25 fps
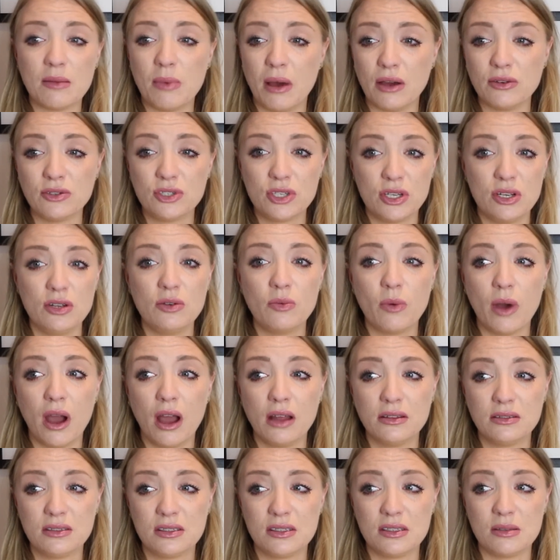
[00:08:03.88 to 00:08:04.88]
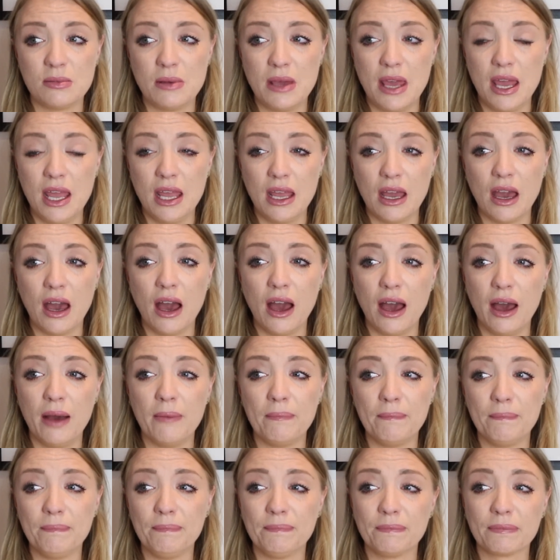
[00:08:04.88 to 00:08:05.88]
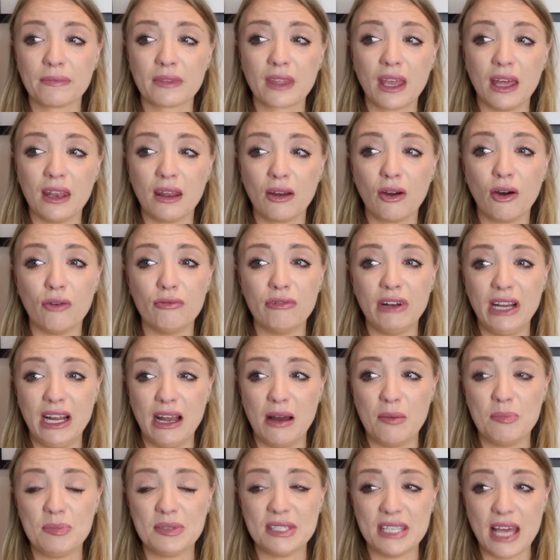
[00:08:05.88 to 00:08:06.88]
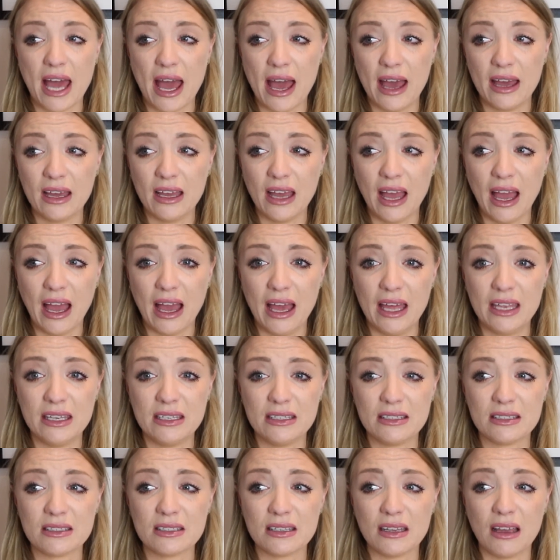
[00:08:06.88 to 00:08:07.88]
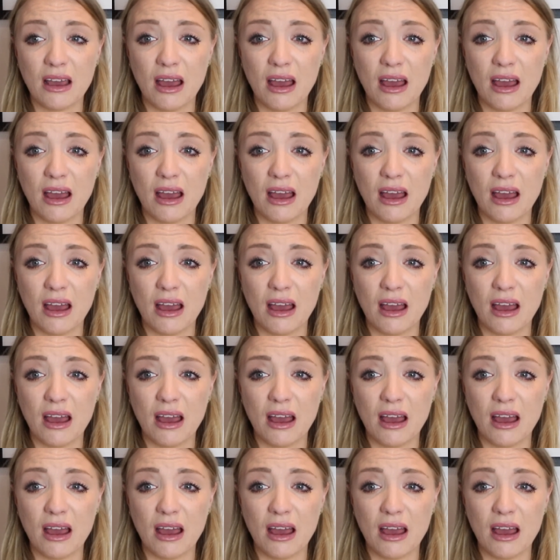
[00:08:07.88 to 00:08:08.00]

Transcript: about 2 words to me, and I got really upset and